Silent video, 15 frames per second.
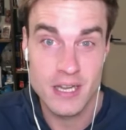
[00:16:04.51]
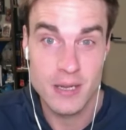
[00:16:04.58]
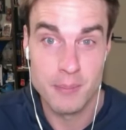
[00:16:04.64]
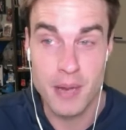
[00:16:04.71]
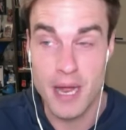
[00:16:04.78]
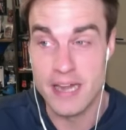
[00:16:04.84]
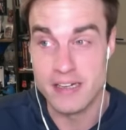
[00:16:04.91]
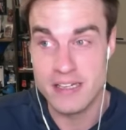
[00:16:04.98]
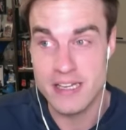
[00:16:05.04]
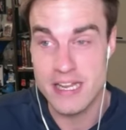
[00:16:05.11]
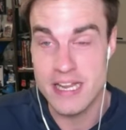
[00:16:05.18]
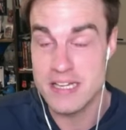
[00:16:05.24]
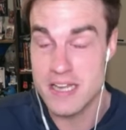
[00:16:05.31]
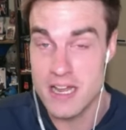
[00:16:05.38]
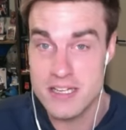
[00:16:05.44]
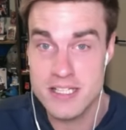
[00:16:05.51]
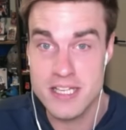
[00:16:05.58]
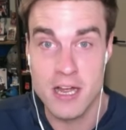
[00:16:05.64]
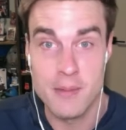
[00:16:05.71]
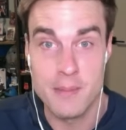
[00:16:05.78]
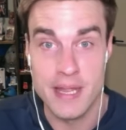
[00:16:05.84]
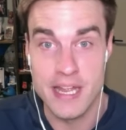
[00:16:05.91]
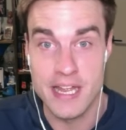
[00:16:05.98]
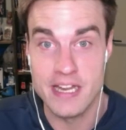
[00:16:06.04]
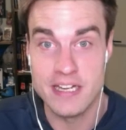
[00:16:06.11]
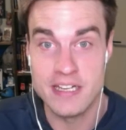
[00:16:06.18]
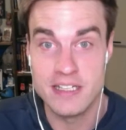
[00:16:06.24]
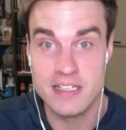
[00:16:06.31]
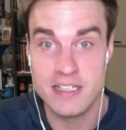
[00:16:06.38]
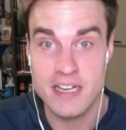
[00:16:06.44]
But he does come
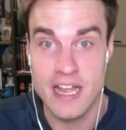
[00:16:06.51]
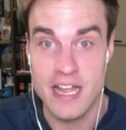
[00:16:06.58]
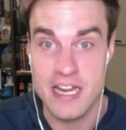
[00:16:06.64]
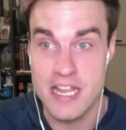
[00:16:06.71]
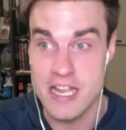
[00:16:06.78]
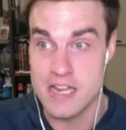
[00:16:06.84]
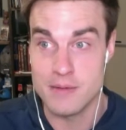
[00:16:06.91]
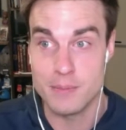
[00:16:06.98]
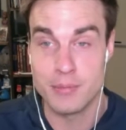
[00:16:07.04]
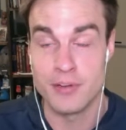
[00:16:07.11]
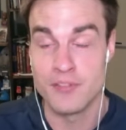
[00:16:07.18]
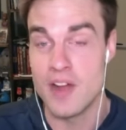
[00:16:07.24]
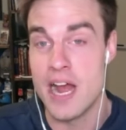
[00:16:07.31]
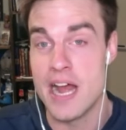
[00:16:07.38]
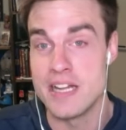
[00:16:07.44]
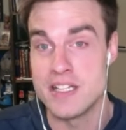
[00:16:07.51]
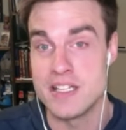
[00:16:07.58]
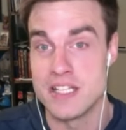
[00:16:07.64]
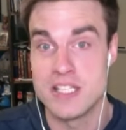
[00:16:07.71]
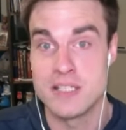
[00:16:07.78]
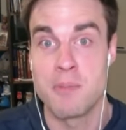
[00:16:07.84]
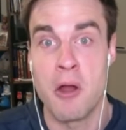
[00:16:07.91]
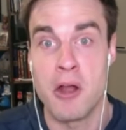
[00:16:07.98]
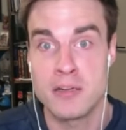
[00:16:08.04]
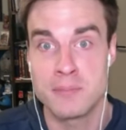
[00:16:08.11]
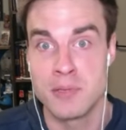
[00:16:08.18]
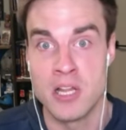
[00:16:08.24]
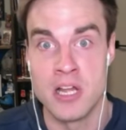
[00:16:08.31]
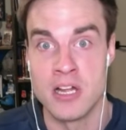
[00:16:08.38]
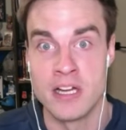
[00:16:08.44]
in and he provides the spark
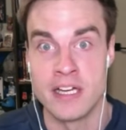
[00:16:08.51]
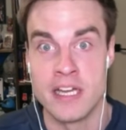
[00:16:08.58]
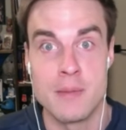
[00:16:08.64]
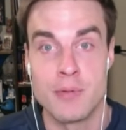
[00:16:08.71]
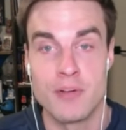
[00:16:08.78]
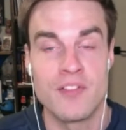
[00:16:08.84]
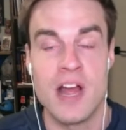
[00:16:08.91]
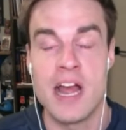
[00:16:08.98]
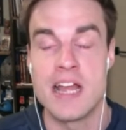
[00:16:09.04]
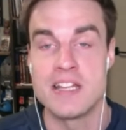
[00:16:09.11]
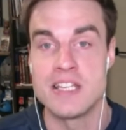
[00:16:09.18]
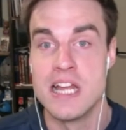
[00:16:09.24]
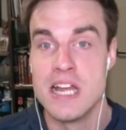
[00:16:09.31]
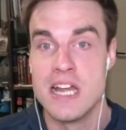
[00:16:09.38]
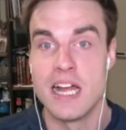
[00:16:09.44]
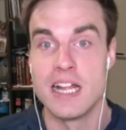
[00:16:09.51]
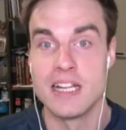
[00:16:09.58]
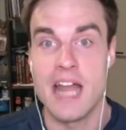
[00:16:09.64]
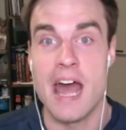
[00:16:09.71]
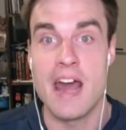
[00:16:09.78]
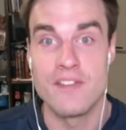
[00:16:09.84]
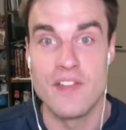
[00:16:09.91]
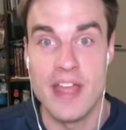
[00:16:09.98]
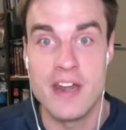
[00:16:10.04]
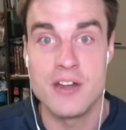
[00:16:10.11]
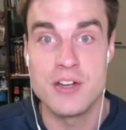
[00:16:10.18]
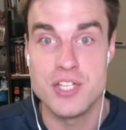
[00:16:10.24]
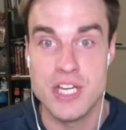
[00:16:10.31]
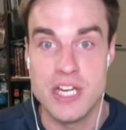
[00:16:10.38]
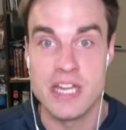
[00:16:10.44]
plug. He provides a lot of
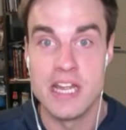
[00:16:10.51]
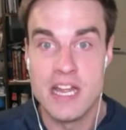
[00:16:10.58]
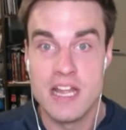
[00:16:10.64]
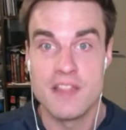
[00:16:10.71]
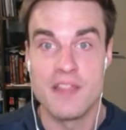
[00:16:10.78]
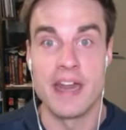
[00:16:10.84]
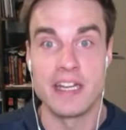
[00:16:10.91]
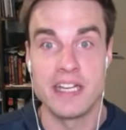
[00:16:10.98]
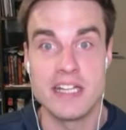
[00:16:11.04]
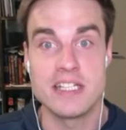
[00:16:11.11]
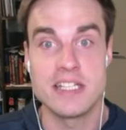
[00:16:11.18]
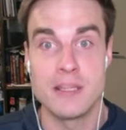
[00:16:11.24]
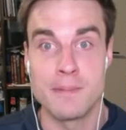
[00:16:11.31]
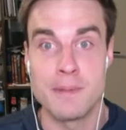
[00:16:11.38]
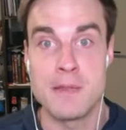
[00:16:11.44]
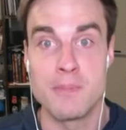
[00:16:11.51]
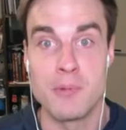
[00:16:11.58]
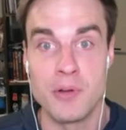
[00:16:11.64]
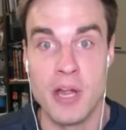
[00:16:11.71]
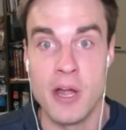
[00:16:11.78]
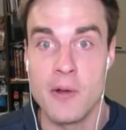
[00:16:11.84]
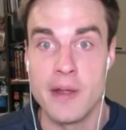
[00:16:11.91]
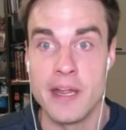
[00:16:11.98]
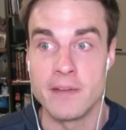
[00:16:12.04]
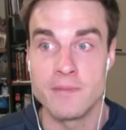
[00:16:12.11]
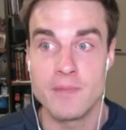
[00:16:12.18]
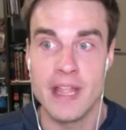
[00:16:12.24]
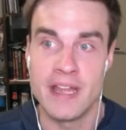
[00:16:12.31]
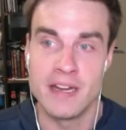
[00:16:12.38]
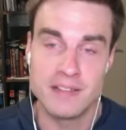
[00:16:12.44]
energy that gets the people going.
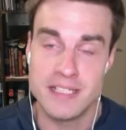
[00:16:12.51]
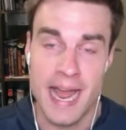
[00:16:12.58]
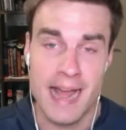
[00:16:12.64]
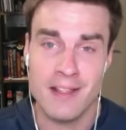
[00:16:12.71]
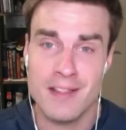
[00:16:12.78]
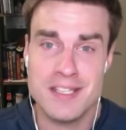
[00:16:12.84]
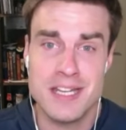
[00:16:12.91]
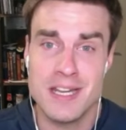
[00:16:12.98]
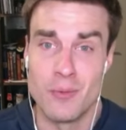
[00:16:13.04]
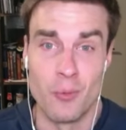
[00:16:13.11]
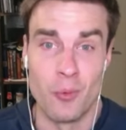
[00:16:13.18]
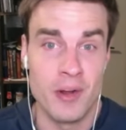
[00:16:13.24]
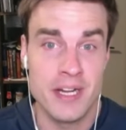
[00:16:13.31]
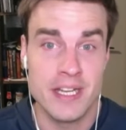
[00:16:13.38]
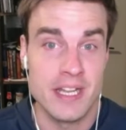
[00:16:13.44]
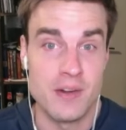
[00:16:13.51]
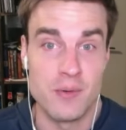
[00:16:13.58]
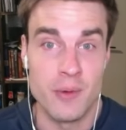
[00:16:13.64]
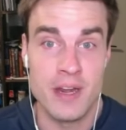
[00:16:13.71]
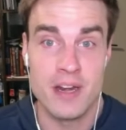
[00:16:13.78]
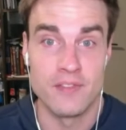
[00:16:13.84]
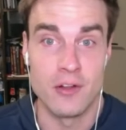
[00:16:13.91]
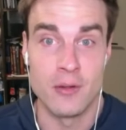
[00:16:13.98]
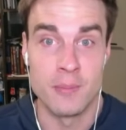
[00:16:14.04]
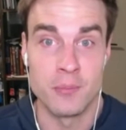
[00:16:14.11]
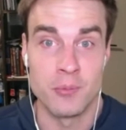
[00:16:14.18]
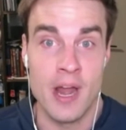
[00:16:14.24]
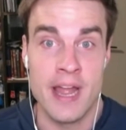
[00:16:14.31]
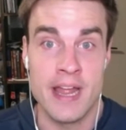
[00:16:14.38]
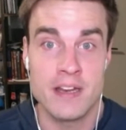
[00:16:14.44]
And Dallas didn't want to get rid of him,
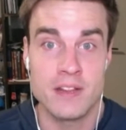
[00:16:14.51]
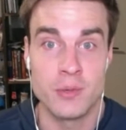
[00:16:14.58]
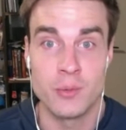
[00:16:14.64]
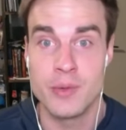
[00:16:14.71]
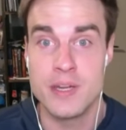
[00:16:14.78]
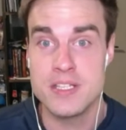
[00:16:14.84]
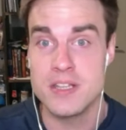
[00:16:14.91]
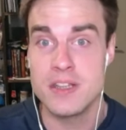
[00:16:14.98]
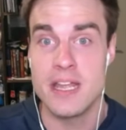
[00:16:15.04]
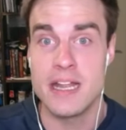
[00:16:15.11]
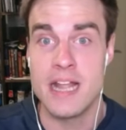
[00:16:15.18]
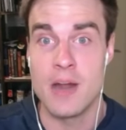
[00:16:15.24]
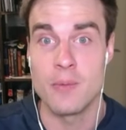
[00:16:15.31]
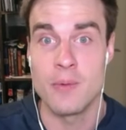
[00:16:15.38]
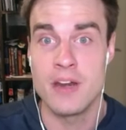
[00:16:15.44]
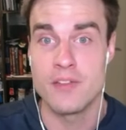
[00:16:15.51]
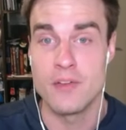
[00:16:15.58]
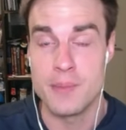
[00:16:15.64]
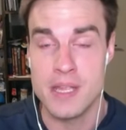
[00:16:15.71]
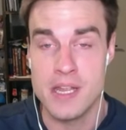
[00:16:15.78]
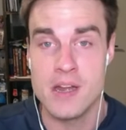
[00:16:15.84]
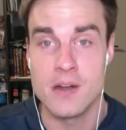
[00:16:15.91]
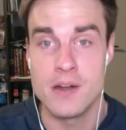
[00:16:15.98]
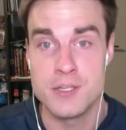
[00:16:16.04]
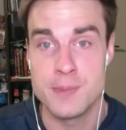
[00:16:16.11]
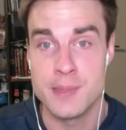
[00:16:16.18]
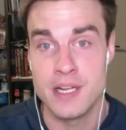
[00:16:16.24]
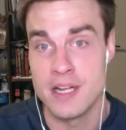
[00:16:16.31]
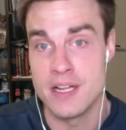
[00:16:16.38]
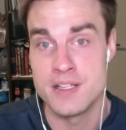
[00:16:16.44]
right? The reason they got rid of him here is
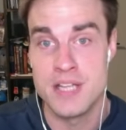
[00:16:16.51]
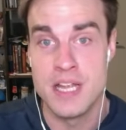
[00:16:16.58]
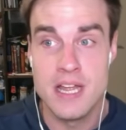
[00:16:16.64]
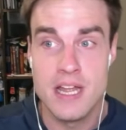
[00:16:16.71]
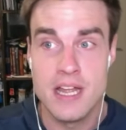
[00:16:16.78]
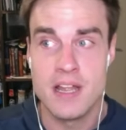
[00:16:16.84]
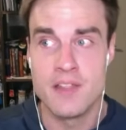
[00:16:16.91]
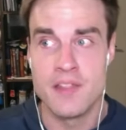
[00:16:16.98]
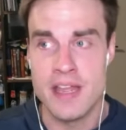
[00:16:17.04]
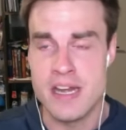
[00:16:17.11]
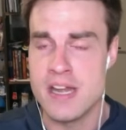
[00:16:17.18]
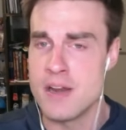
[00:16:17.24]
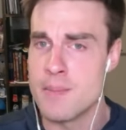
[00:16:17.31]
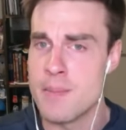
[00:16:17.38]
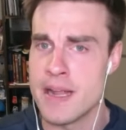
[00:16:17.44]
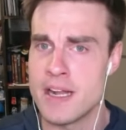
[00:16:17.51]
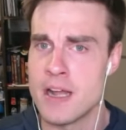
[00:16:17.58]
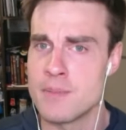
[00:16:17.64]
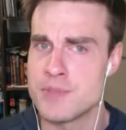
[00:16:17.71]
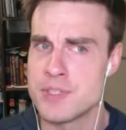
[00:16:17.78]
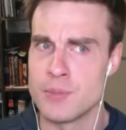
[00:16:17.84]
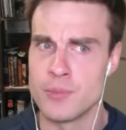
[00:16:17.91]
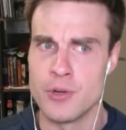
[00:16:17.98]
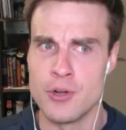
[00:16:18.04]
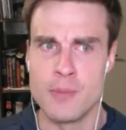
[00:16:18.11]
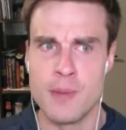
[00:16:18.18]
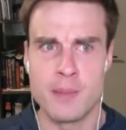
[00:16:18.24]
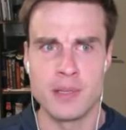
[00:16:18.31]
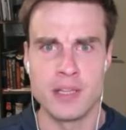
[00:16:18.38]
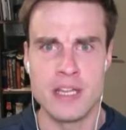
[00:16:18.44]
because they need to make up some room,
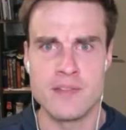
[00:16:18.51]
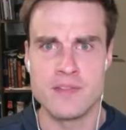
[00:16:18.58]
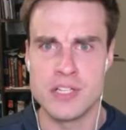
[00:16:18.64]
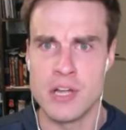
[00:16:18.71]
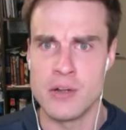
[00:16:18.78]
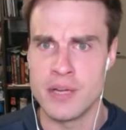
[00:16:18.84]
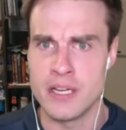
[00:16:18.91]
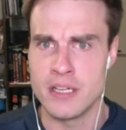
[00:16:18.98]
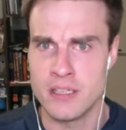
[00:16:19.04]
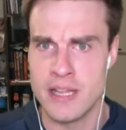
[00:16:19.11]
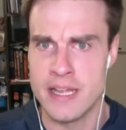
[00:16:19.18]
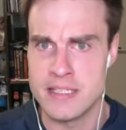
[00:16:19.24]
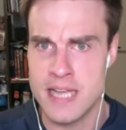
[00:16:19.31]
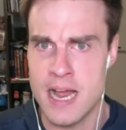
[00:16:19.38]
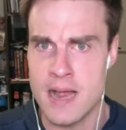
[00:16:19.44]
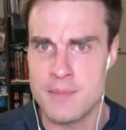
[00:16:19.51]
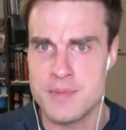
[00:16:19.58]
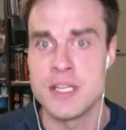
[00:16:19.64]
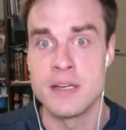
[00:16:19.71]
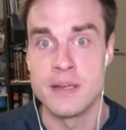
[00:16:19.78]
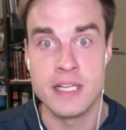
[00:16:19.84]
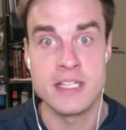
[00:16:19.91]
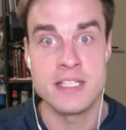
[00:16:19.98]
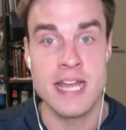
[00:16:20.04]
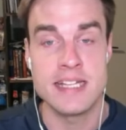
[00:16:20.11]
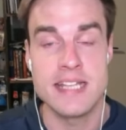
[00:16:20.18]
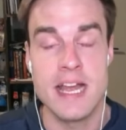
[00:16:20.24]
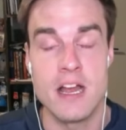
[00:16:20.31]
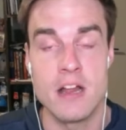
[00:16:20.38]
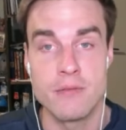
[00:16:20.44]
I believe, to go get Klay Thompson because that's
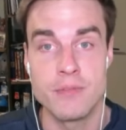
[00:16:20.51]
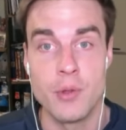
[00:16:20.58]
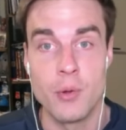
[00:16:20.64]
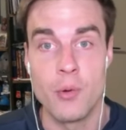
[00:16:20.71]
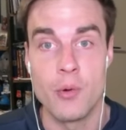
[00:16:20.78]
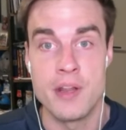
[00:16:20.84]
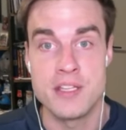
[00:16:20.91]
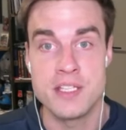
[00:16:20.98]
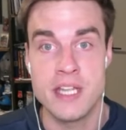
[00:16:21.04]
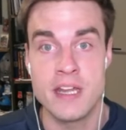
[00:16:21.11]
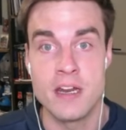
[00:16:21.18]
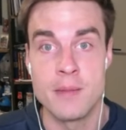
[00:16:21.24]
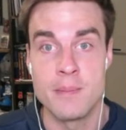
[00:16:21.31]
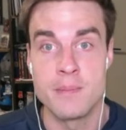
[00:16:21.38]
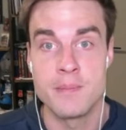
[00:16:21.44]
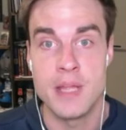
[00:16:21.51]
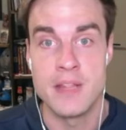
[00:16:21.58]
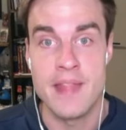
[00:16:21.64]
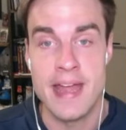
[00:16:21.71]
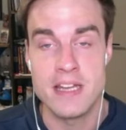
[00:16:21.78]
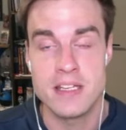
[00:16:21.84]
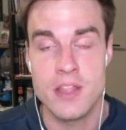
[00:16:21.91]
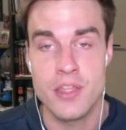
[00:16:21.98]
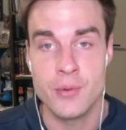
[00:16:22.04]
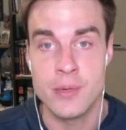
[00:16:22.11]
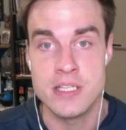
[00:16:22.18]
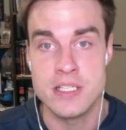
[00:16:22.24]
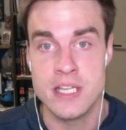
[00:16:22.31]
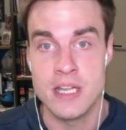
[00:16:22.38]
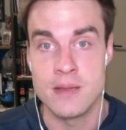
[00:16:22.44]
how the Hornets get him in that
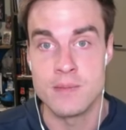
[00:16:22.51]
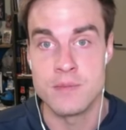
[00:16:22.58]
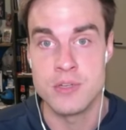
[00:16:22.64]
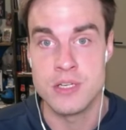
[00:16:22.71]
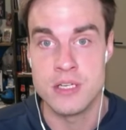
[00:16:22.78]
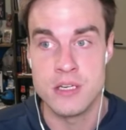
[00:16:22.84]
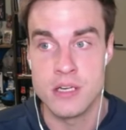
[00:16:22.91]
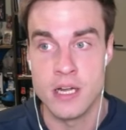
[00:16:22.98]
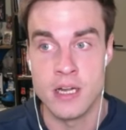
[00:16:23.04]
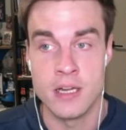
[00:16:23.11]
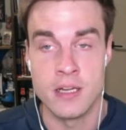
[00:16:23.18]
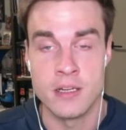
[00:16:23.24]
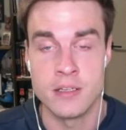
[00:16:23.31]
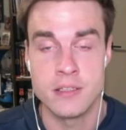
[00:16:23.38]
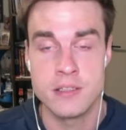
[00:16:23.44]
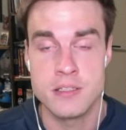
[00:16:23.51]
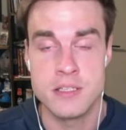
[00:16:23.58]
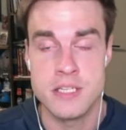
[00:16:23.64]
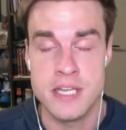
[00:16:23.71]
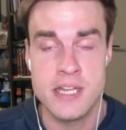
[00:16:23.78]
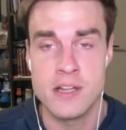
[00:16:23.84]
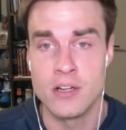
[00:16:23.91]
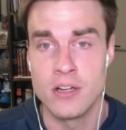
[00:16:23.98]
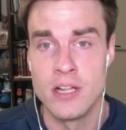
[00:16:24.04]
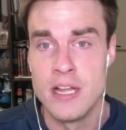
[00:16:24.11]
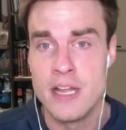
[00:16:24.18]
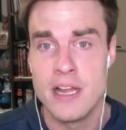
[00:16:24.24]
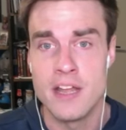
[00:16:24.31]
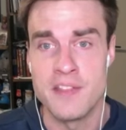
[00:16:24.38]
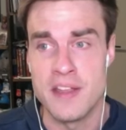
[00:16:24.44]
three team uh, deal.
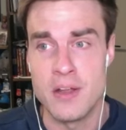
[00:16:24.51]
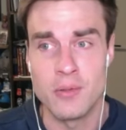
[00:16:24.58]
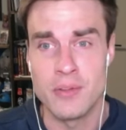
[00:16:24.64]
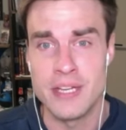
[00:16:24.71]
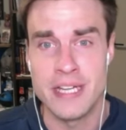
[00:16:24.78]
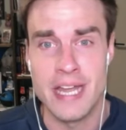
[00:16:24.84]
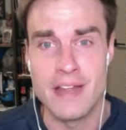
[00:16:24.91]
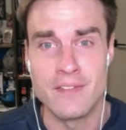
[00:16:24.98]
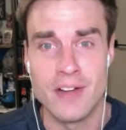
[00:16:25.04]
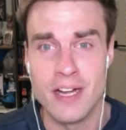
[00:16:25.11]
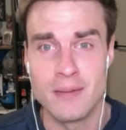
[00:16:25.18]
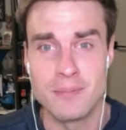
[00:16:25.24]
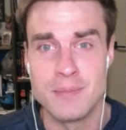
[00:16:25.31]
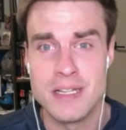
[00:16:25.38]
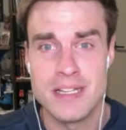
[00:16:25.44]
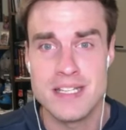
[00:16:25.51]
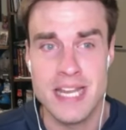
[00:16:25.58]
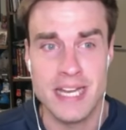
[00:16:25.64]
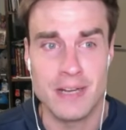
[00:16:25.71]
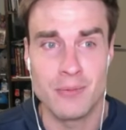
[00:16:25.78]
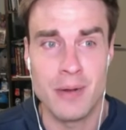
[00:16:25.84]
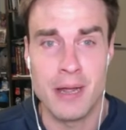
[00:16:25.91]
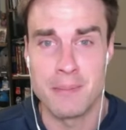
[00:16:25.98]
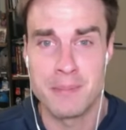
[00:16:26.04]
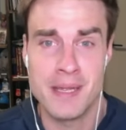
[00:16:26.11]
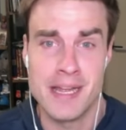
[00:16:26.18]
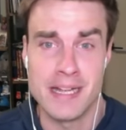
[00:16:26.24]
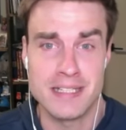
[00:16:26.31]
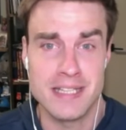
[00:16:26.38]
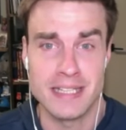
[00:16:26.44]
And they only gave up second round
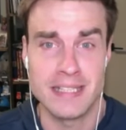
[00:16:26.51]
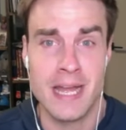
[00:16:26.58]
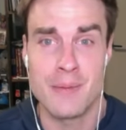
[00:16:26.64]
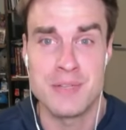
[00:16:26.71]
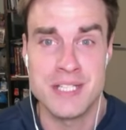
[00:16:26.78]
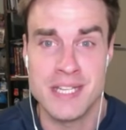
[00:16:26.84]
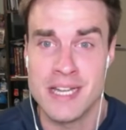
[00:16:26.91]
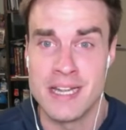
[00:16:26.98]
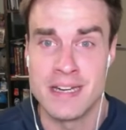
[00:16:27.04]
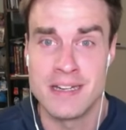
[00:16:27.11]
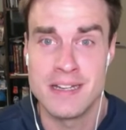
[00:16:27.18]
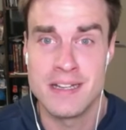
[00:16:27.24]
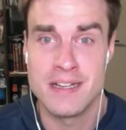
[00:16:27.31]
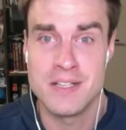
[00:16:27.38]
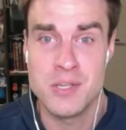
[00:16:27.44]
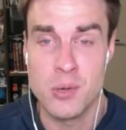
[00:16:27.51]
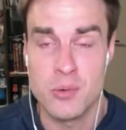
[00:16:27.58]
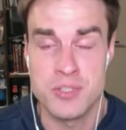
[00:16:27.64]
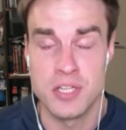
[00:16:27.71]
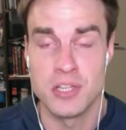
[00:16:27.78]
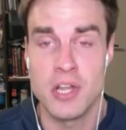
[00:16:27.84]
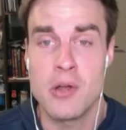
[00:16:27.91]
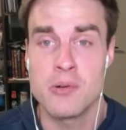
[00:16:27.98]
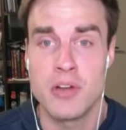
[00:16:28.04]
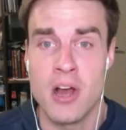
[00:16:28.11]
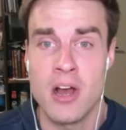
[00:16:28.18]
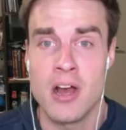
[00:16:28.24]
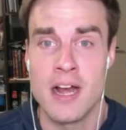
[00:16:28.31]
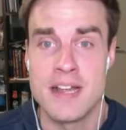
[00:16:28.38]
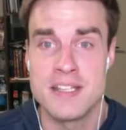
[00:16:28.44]
picks. Like that was it. So it was a low
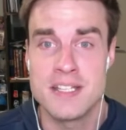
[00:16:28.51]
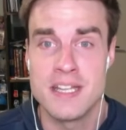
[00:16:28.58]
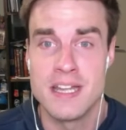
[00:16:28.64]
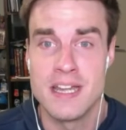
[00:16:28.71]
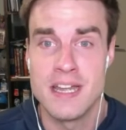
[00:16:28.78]
cost.